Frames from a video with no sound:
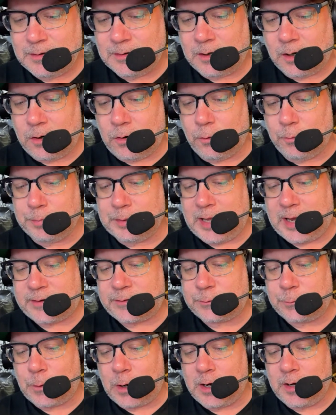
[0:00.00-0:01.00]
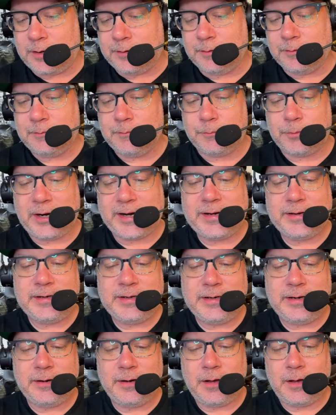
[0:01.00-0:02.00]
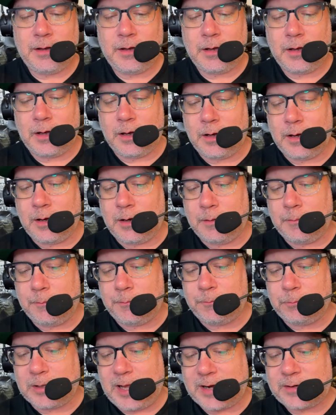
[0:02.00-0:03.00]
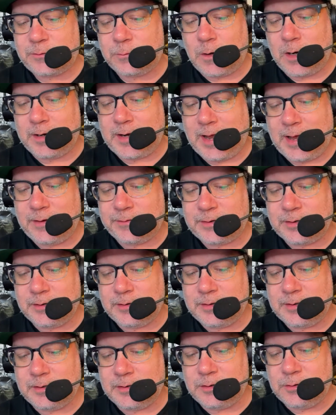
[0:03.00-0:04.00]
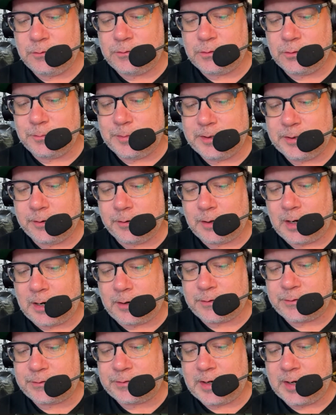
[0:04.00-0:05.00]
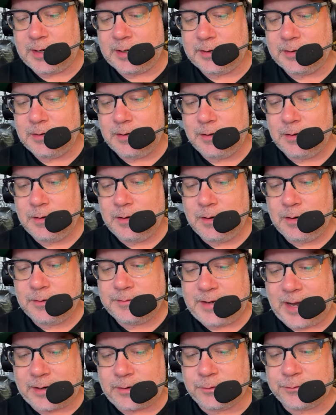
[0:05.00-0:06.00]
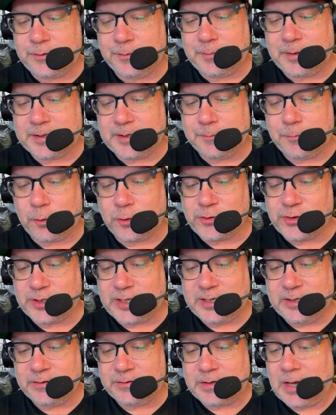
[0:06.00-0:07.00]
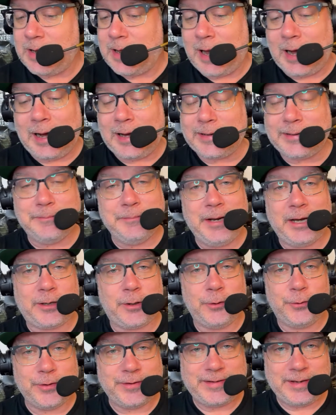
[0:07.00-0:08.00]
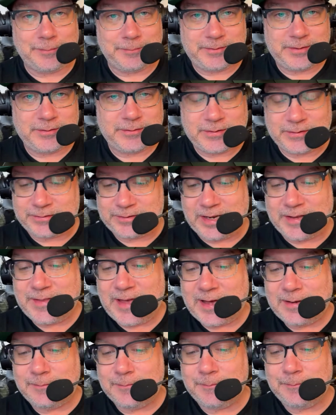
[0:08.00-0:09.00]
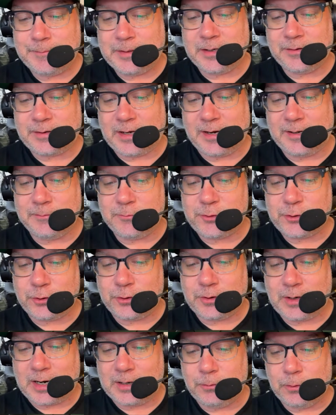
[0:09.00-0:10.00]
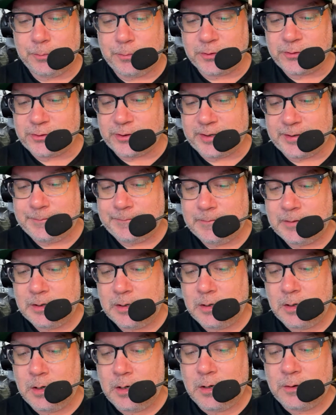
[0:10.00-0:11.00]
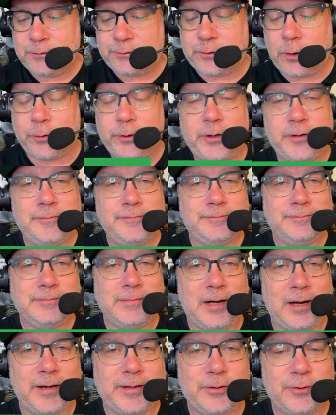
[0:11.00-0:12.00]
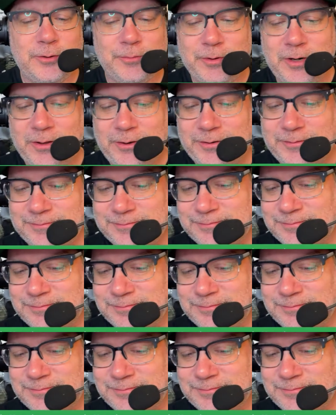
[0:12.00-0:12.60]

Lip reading: Oh, Black Swan. Brandy, Black Swan has it in YouTube here, how to say tackle somebody in Portuguese. I am not going to attempt to say that because I am sure I will butcher it. Soder, how you doing, brother?